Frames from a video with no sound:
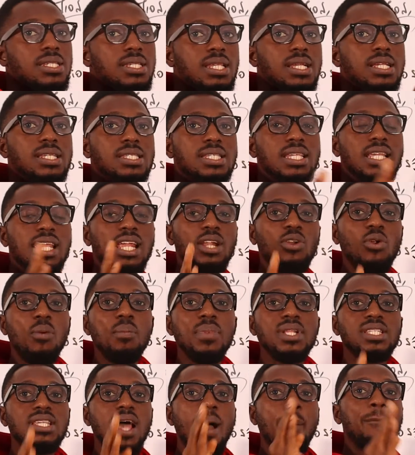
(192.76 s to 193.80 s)
60
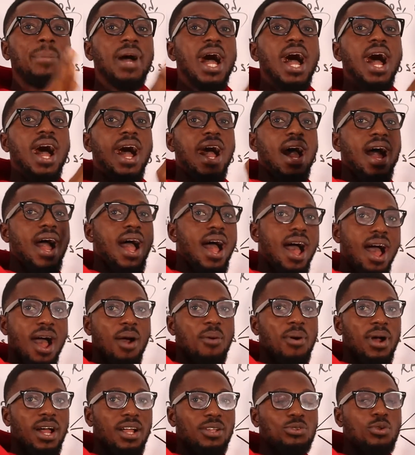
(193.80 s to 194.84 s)
kilometer per
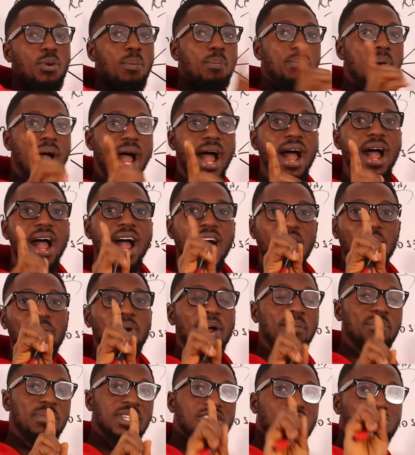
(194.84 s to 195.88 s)
hour. So per
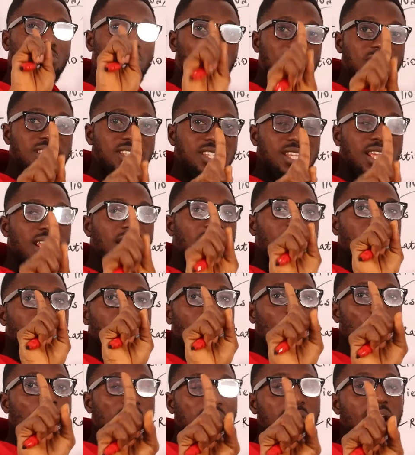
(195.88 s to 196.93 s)
hour means just
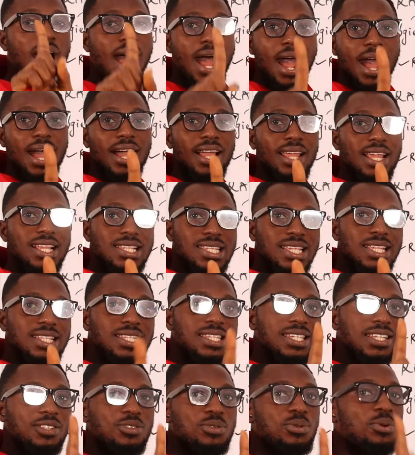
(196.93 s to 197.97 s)
one hour,
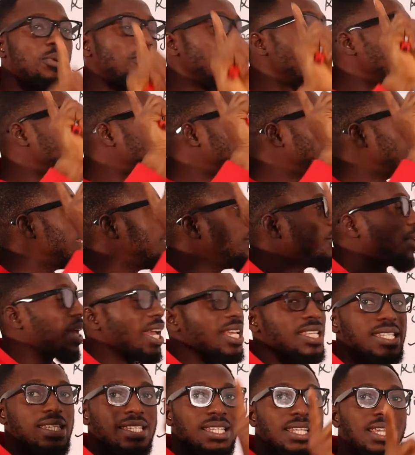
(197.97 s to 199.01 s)
isn't it? So you
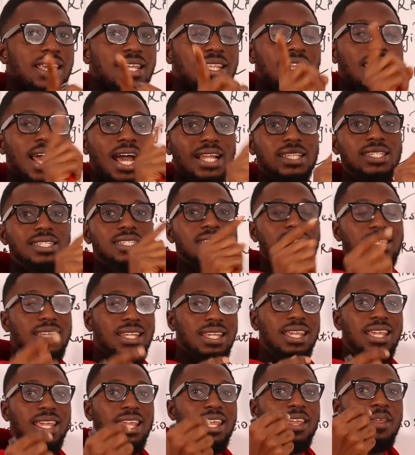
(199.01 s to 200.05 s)
can see that
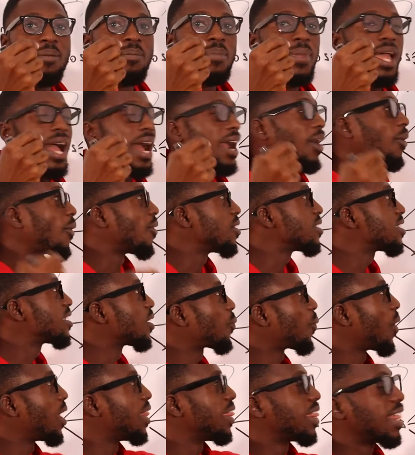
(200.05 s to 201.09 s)
the
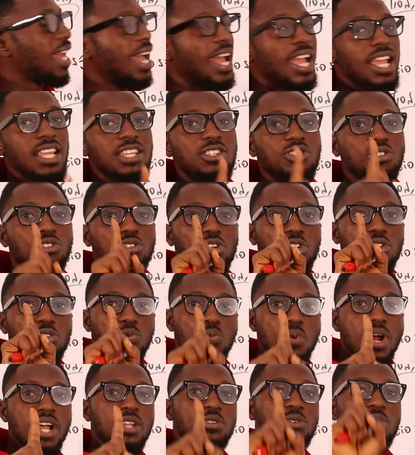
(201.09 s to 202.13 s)
consequent there is just
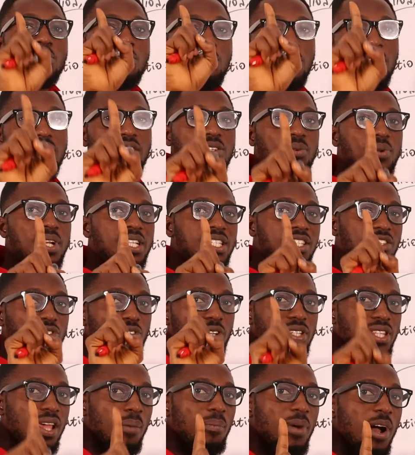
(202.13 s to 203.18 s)
one. So unit rate is
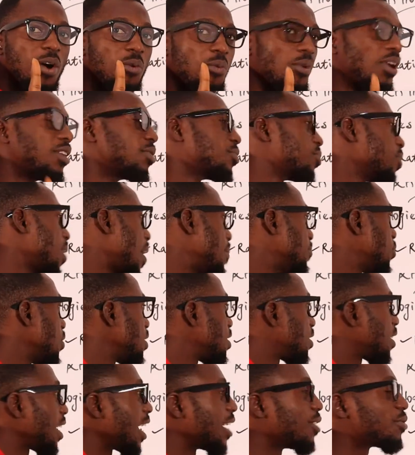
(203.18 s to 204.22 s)
just about one. So I'm
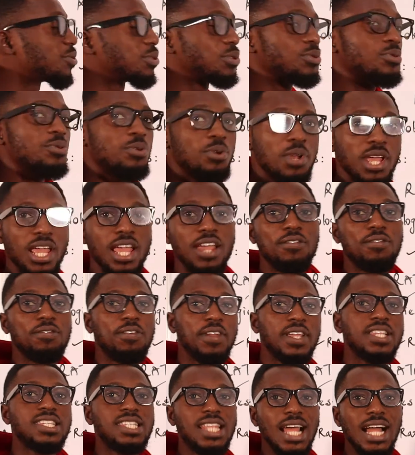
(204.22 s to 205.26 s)
just trying to
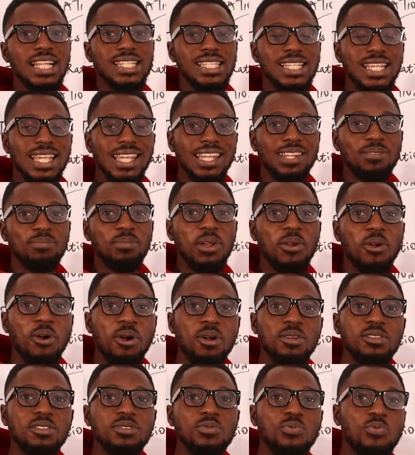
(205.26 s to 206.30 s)
fix that in
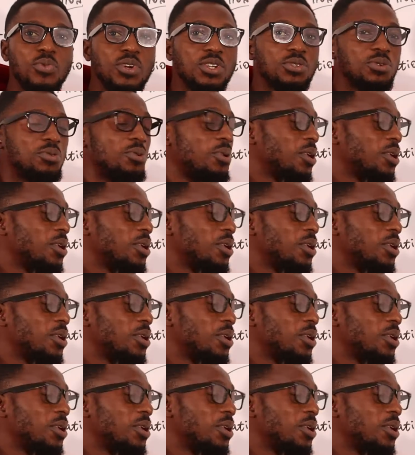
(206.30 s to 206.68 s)
because we do